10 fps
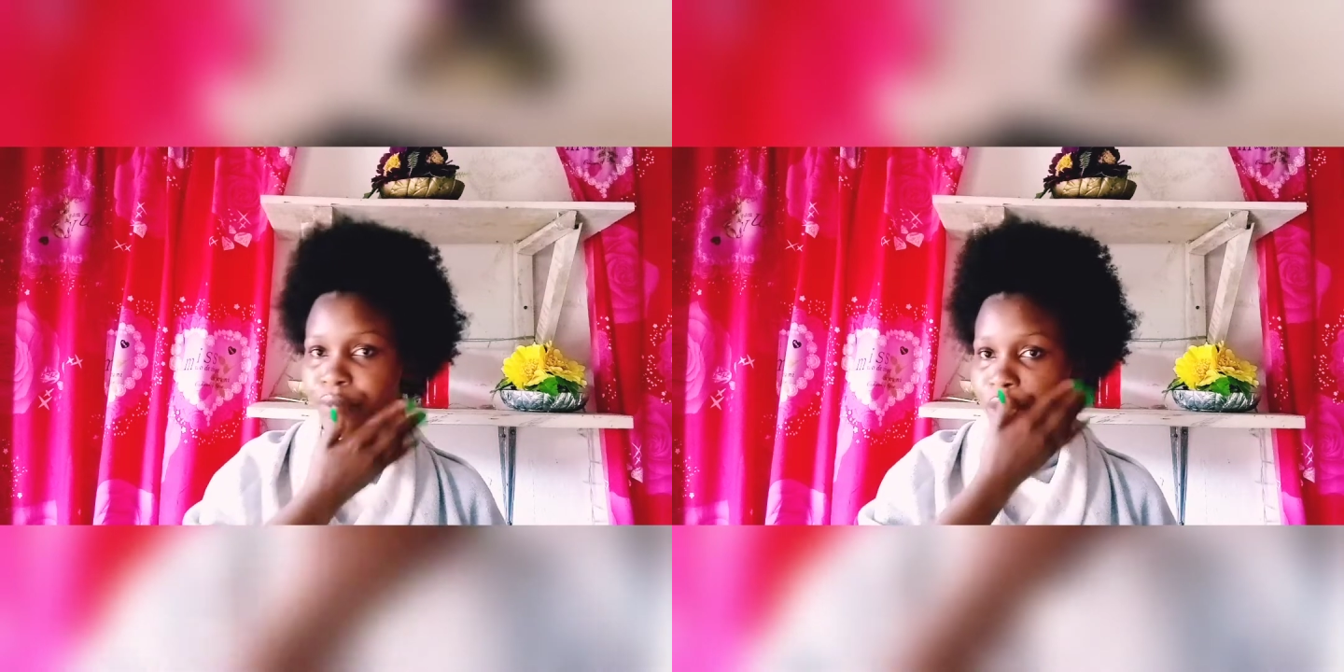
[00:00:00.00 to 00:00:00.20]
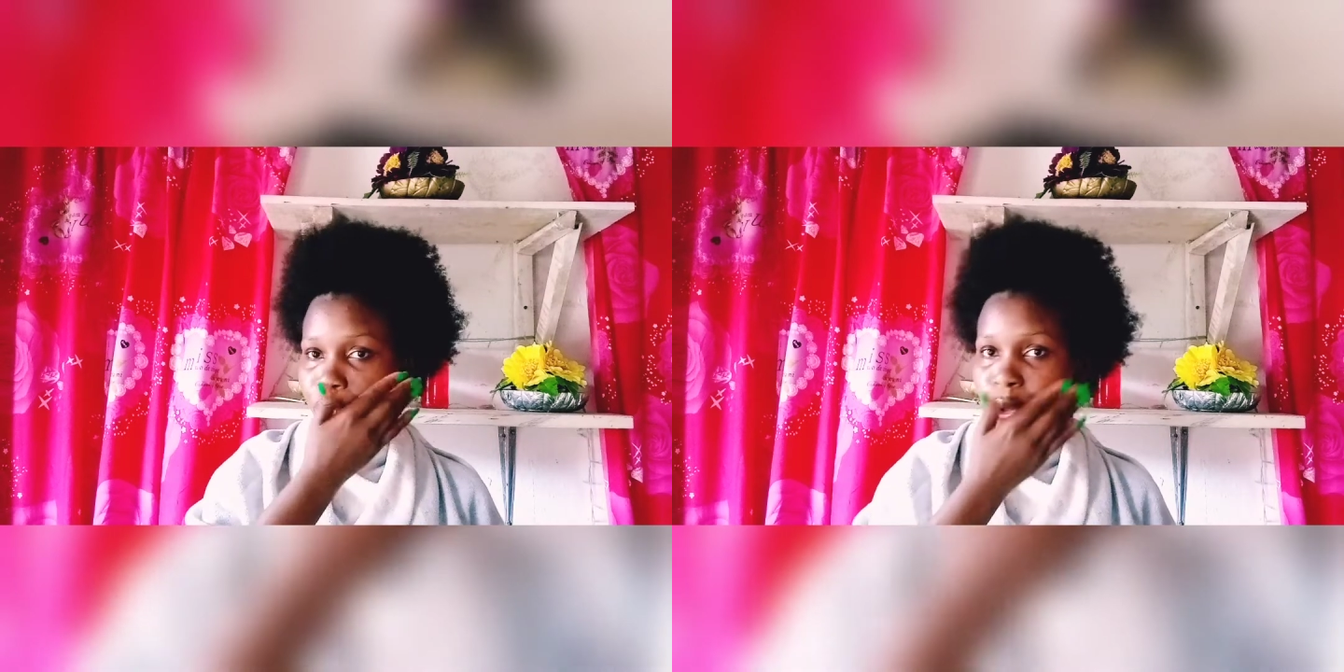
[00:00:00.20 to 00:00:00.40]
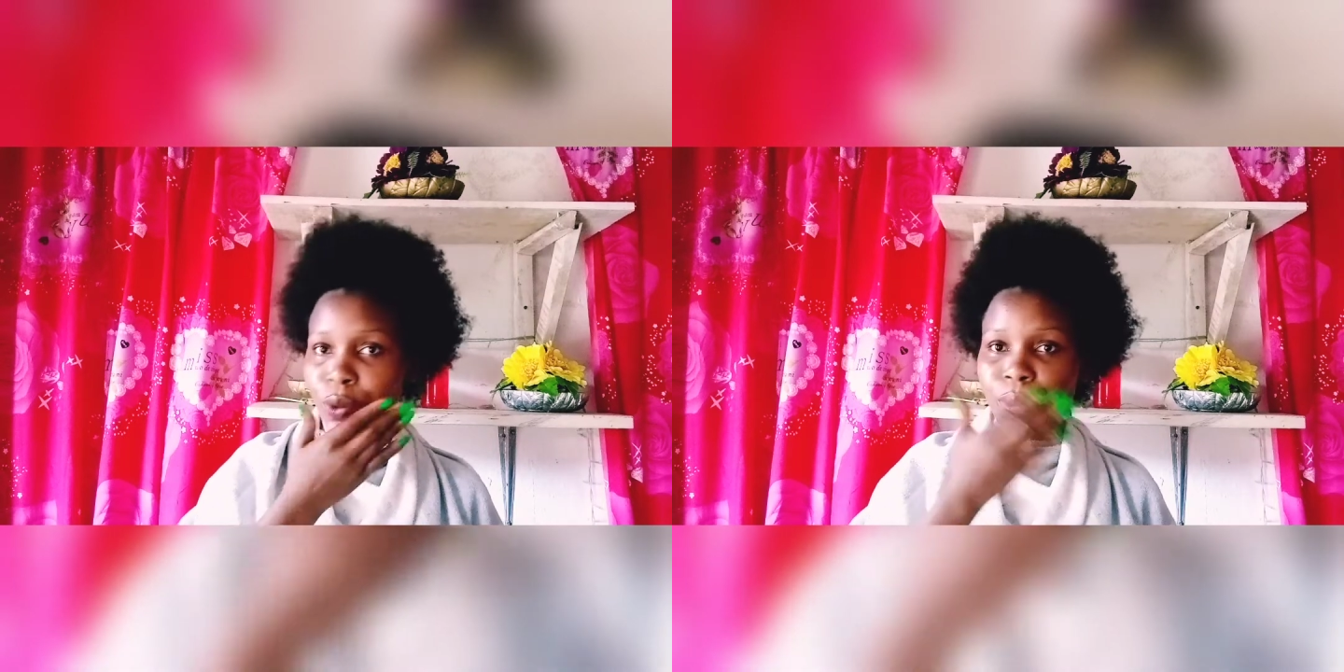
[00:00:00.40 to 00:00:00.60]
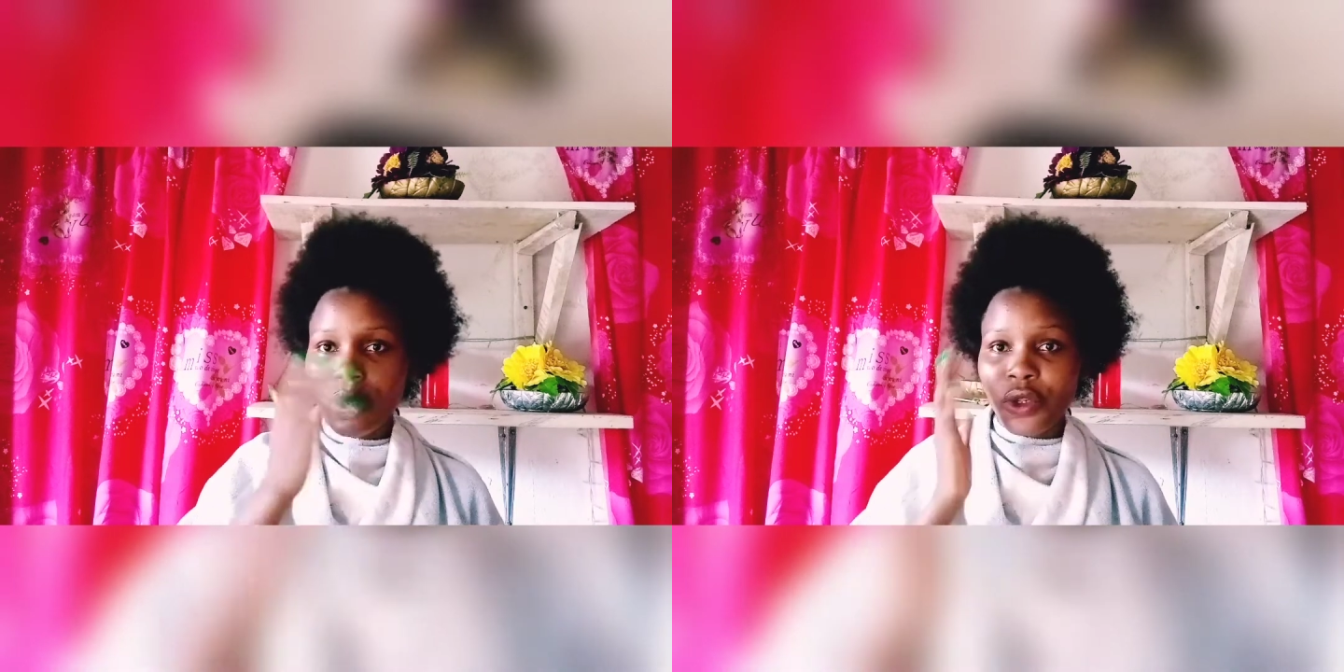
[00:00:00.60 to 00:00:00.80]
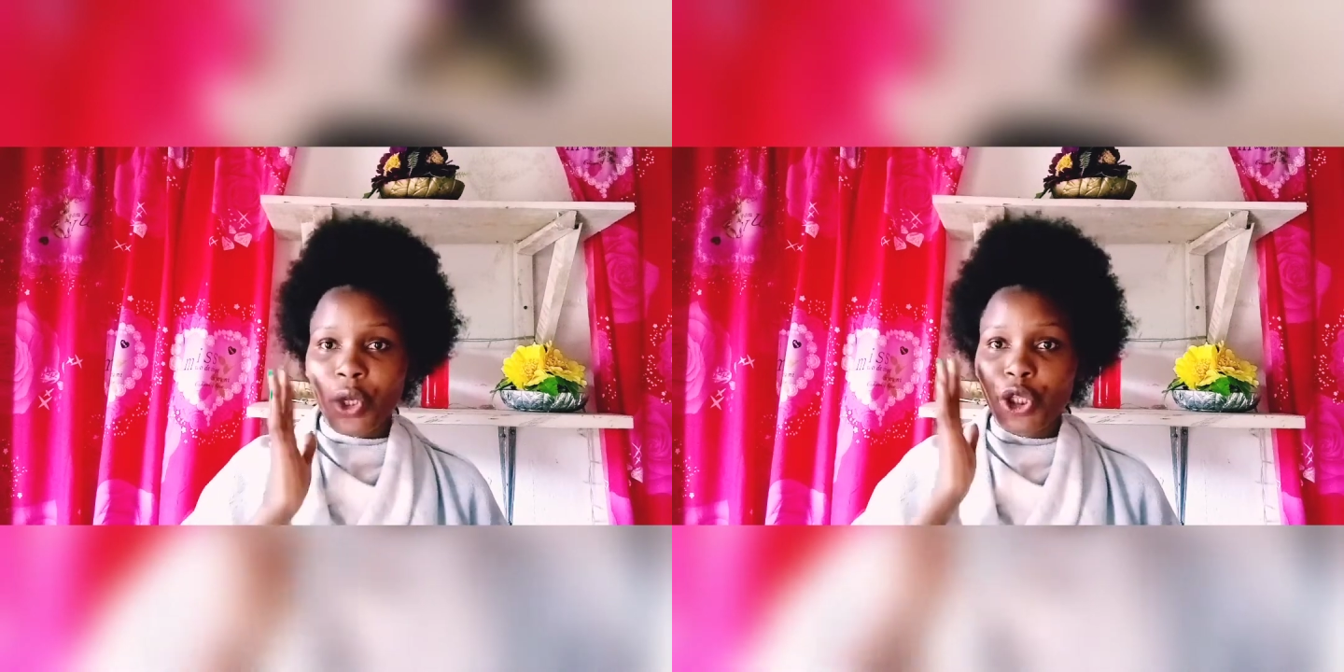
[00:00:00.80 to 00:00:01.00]
You know,
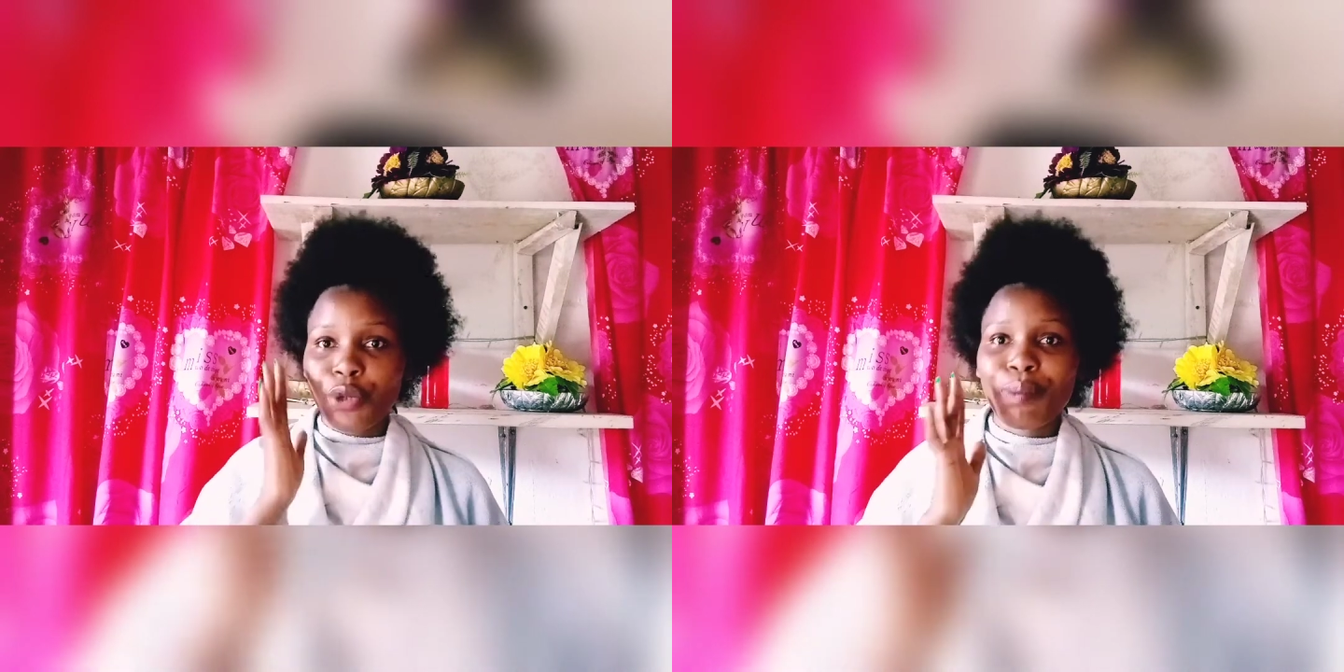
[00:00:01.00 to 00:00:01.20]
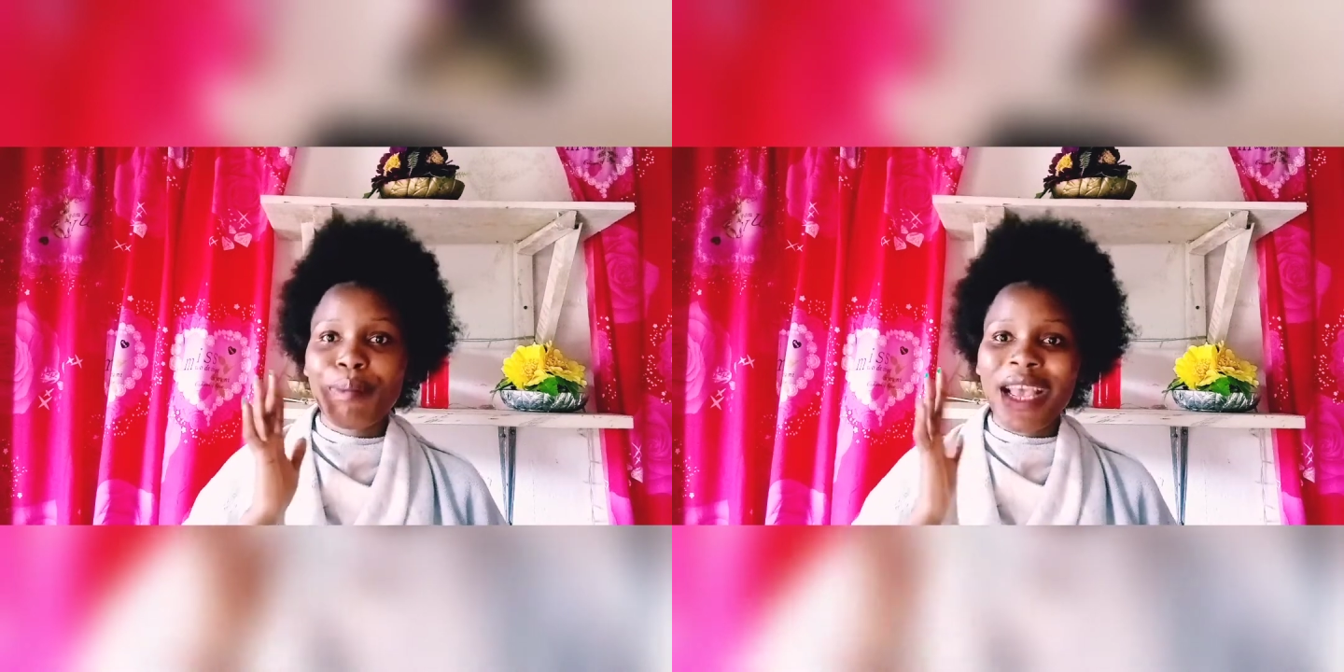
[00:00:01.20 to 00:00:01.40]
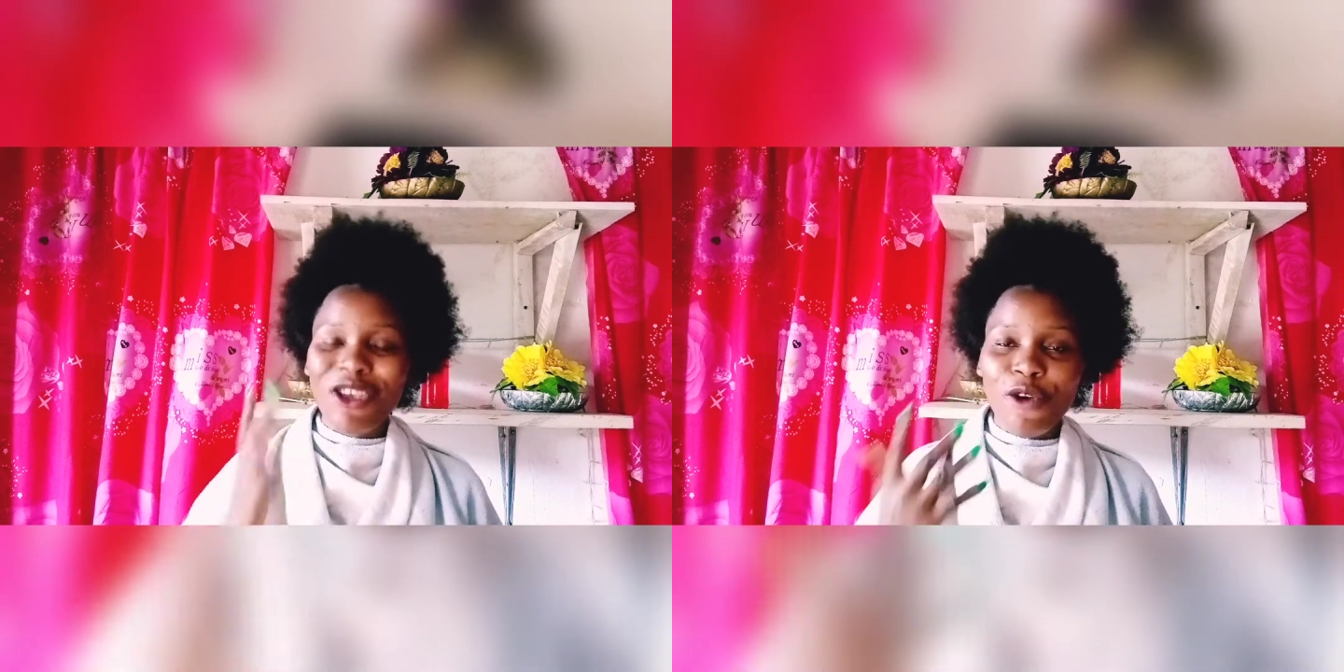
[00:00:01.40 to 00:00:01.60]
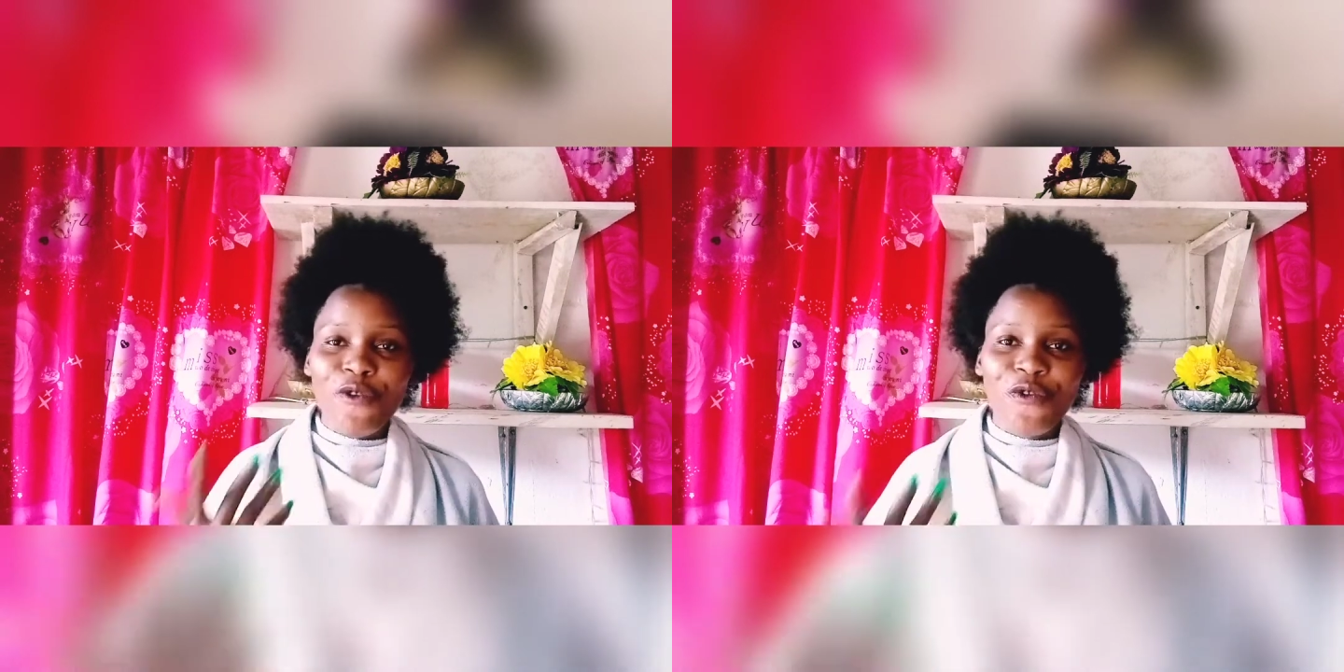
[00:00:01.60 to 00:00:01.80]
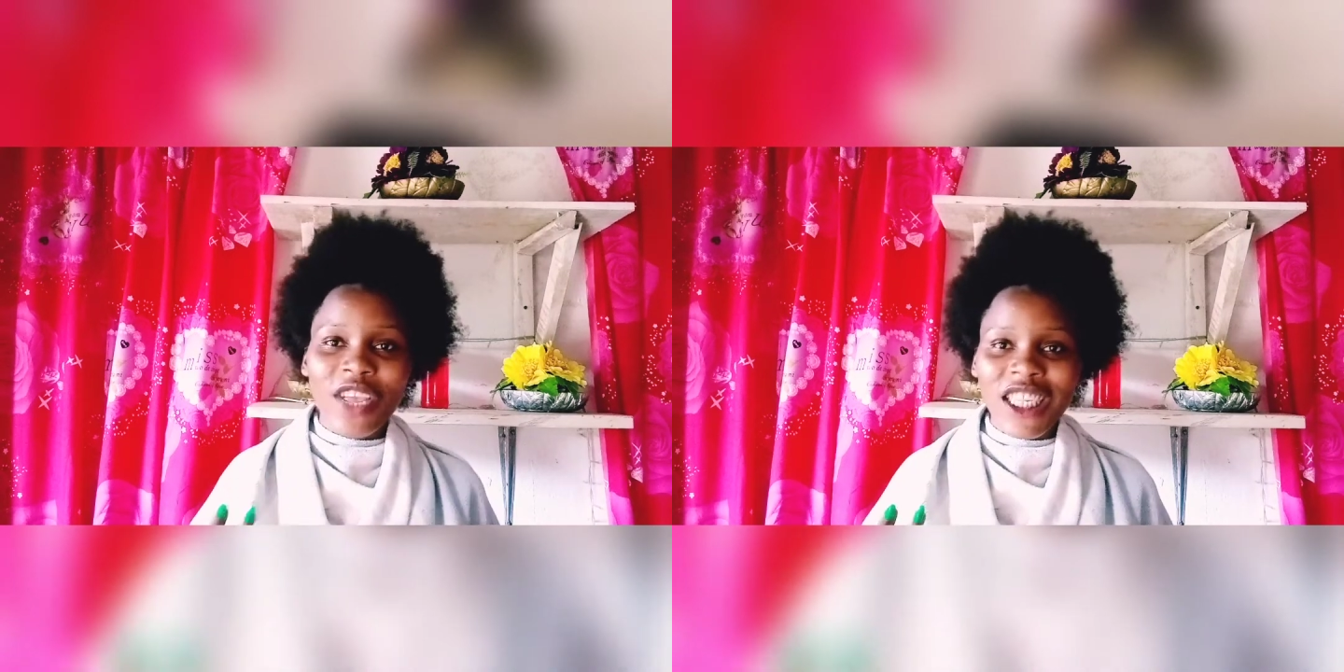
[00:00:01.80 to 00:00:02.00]
it's going to make your
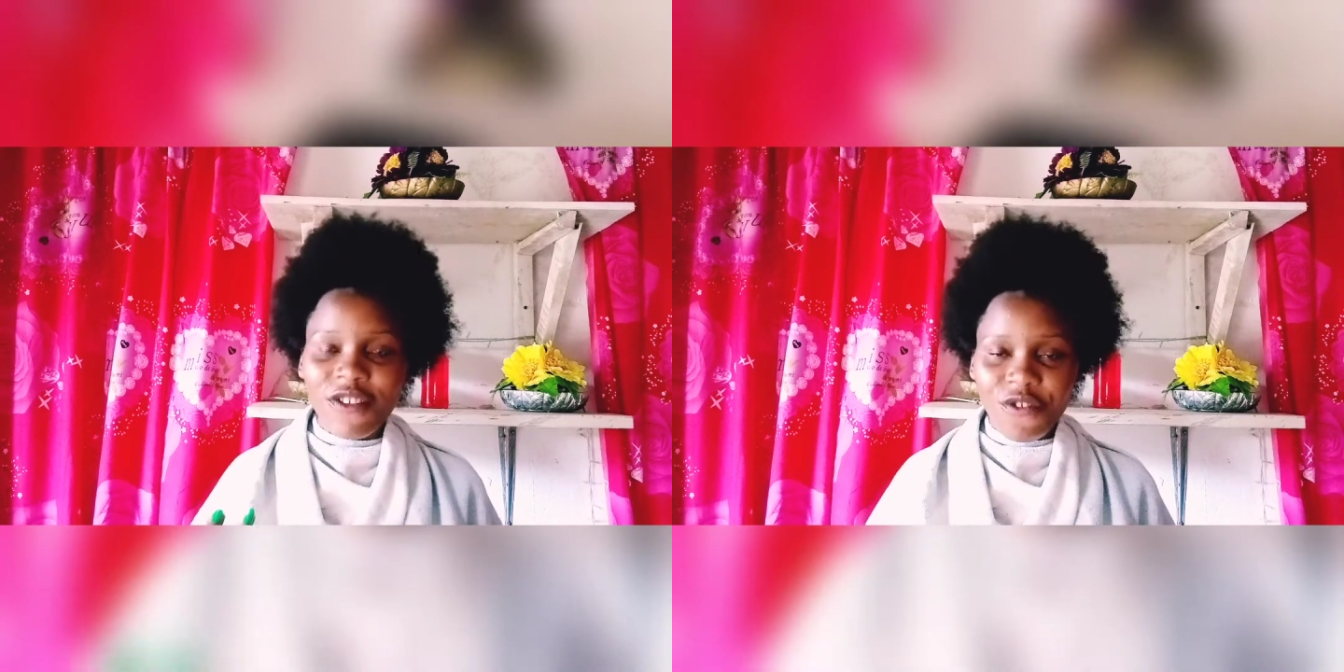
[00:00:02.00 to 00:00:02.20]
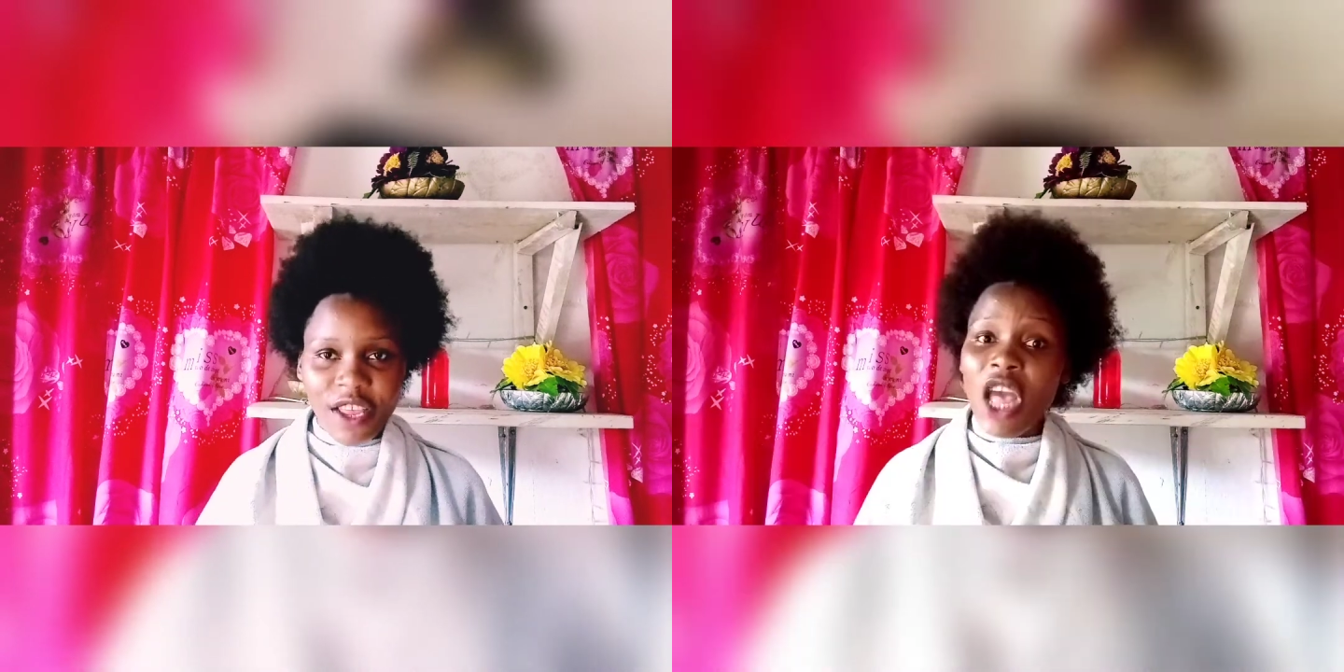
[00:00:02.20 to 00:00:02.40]
face fair.